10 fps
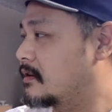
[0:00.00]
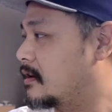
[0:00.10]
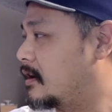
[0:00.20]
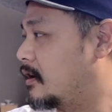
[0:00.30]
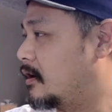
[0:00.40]

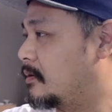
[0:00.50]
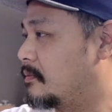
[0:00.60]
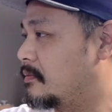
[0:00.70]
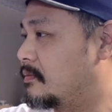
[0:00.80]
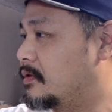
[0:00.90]

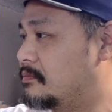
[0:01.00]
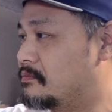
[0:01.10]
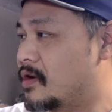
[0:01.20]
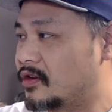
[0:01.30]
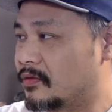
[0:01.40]

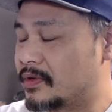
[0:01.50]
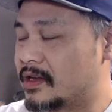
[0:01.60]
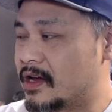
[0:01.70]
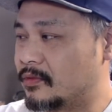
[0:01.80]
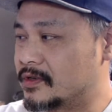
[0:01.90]
Might not be
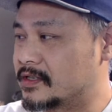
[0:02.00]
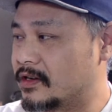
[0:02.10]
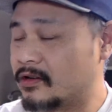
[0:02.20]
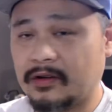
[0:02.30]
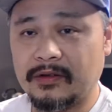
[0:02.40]
able to see
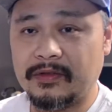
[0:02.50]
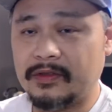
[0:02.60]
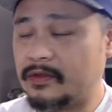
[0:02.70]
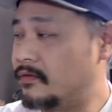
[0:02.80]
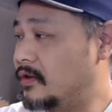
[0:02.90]
it
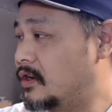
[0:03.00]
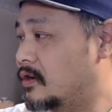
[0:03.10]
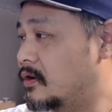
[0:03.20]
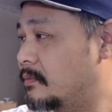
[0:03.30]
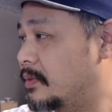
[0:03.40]
on the
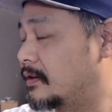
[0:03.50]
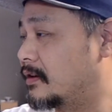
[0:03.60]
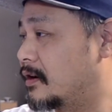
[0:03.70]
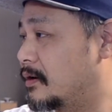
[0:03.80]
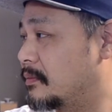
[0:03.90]
video, but
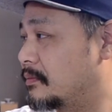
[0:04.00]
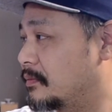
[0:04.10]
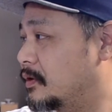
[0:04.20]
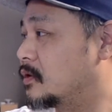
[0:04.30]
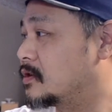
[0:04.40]

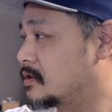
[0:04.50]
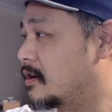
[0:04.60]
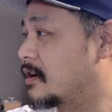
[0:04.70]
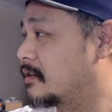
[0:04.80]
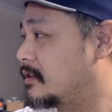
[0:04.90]
looks
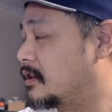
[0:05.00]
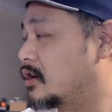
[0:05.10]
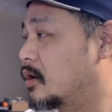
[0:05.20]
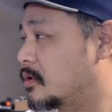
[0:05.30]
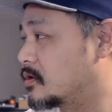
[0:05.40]
like the
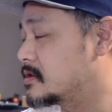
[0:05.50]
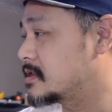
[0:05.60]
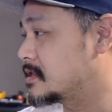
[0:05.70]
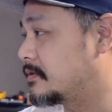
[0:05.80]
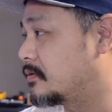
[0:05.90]
Commodore
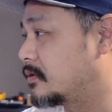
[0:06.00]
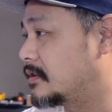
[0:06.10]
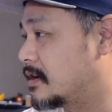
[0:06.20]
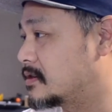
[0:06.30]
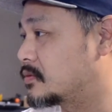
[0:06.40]
64
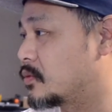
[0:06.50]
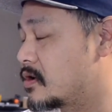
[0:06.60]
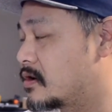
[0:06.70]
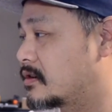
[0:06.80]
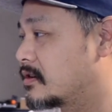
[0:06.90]
does
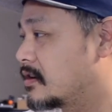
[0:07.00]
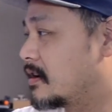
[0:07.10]
work.